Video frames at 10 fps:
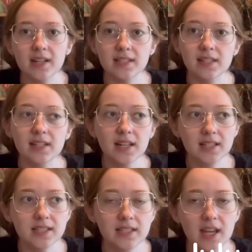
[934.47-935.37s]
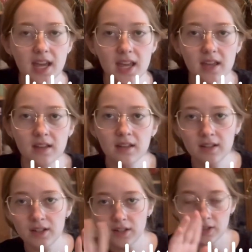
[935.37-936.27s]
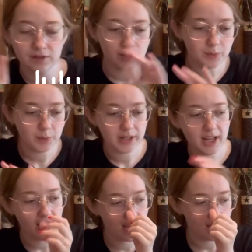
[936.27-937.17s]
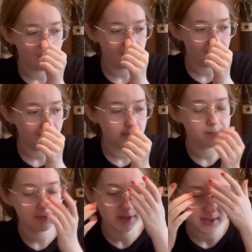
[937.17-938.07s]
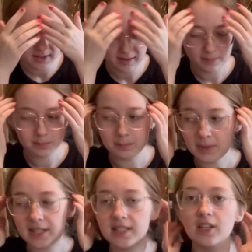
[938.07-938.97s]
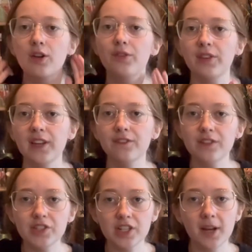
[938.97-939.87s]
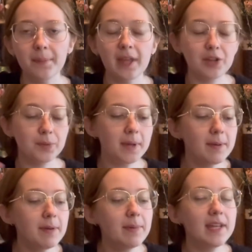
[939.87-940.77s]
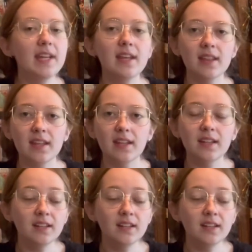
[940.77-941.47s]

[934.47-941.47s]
This is the next day from when I filmed myself like finishing up that little baby beanie and then